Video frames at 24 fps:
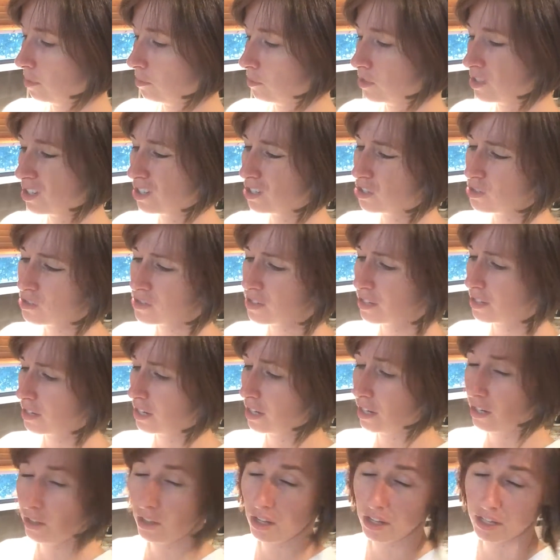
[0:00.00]
You can use it
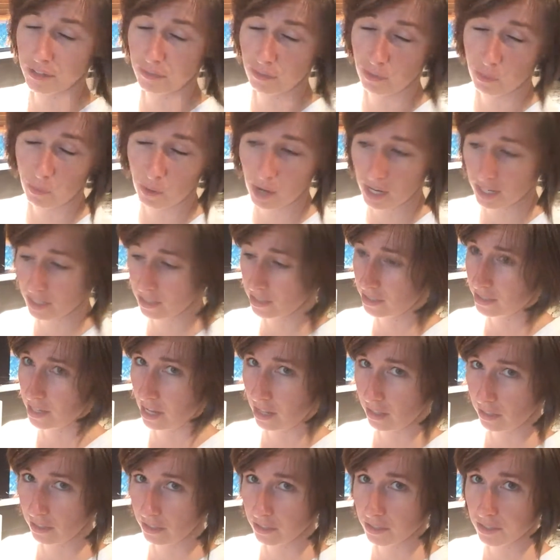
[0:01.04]
in a lot of different ways,
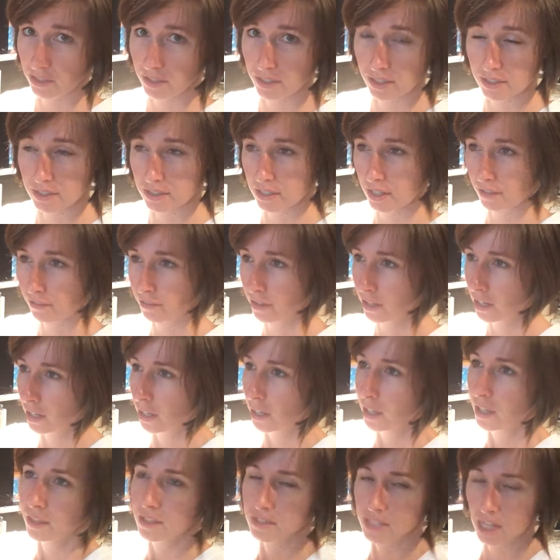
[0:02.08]
salads, all that stuff.
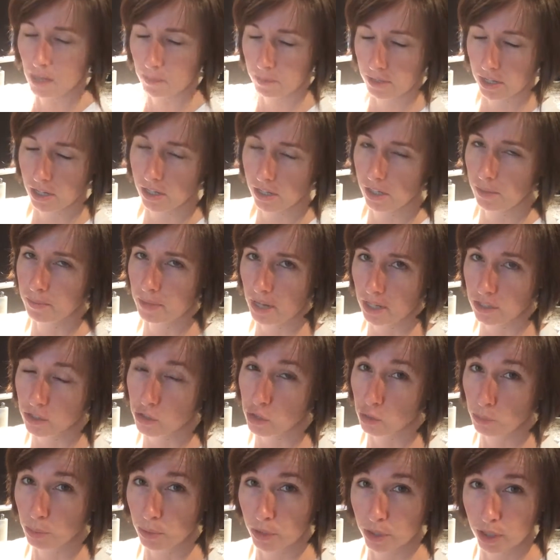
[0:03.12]
This time of year, I'm not
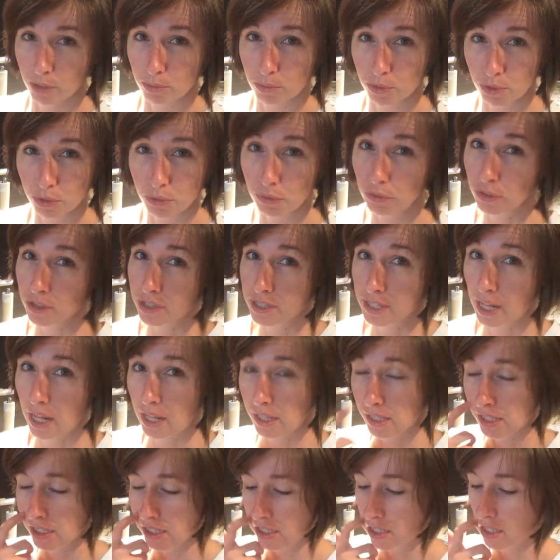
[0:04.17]
super in the mood for
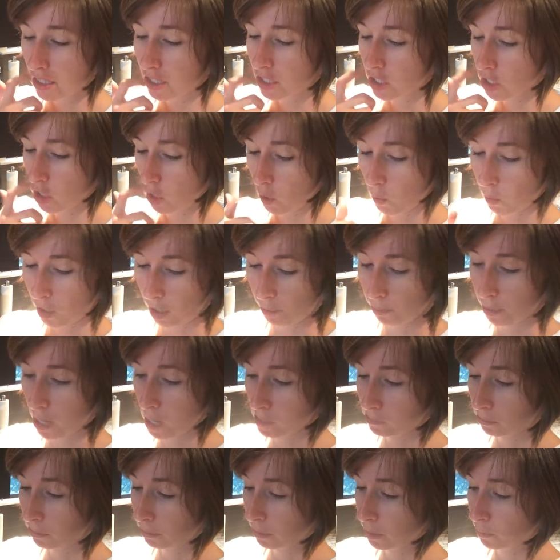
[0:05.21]
salads, so what I
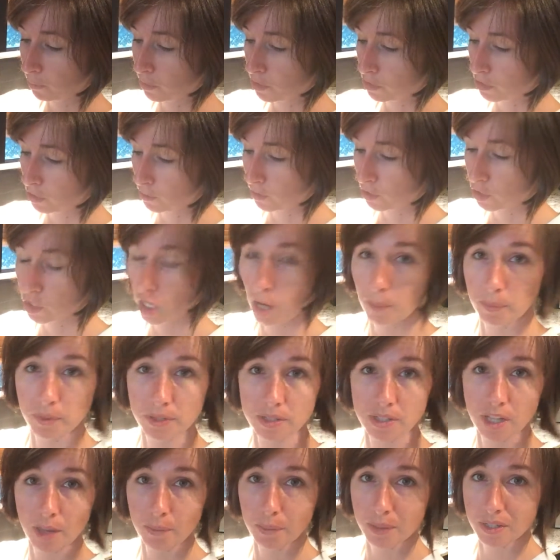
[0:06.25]
probably would do is chop
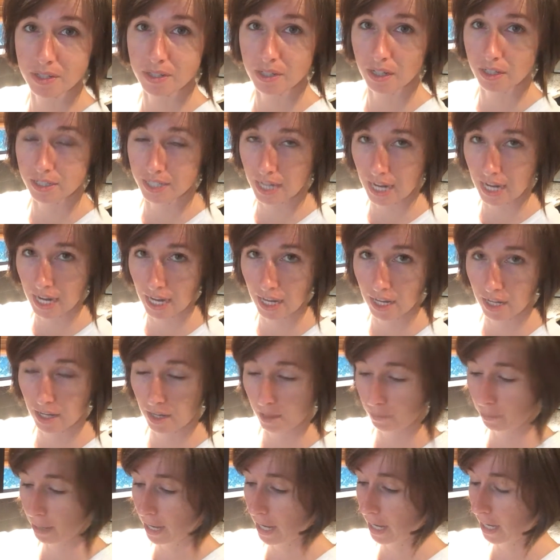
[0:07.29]
this up and saute it in
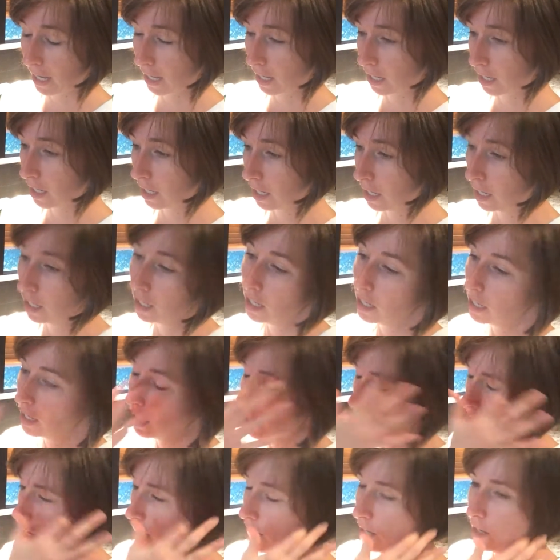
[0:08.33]
a pan
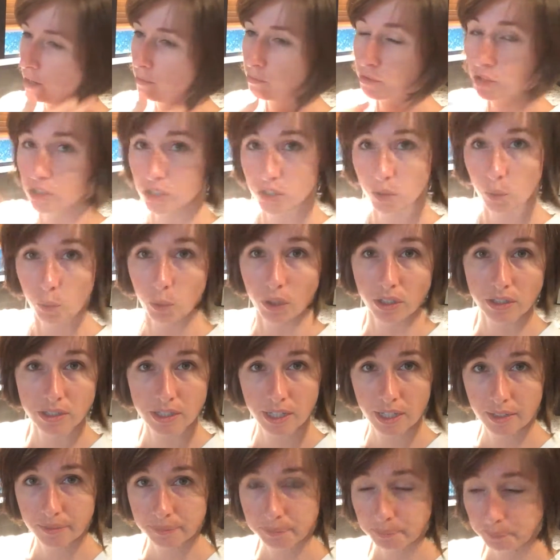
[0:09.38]
just to wilt
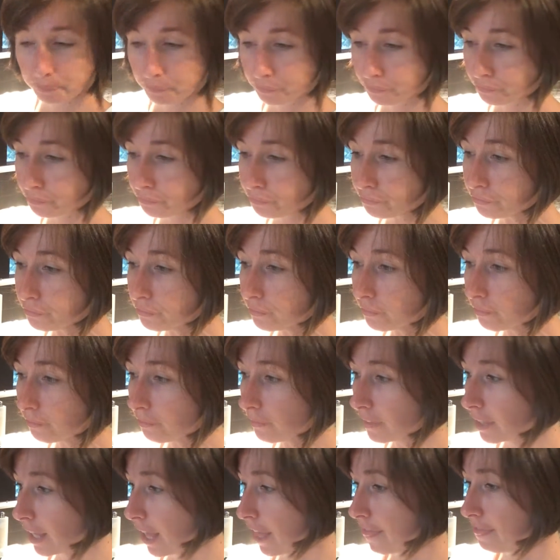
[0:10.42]
it.
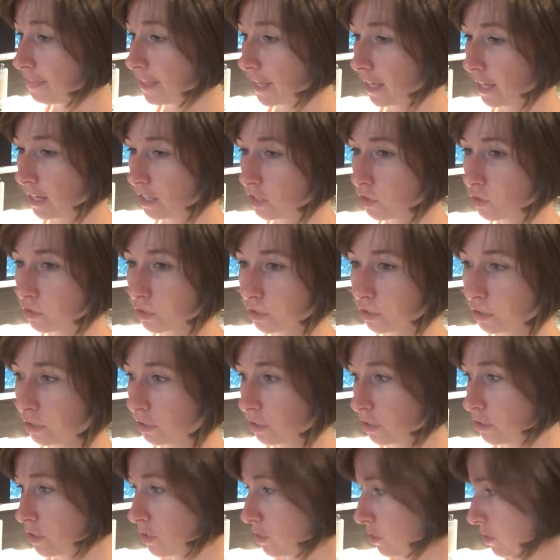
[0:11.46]
And then you
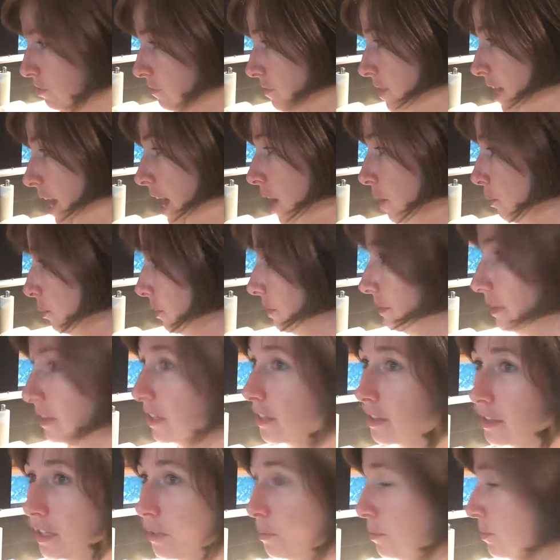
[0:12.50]
could serve that with
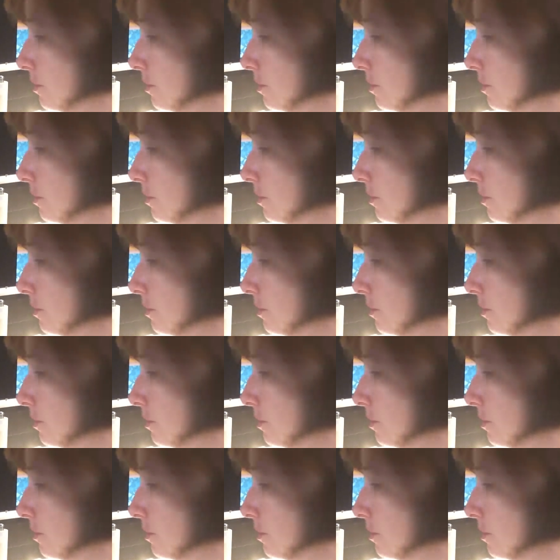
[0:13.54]
anything,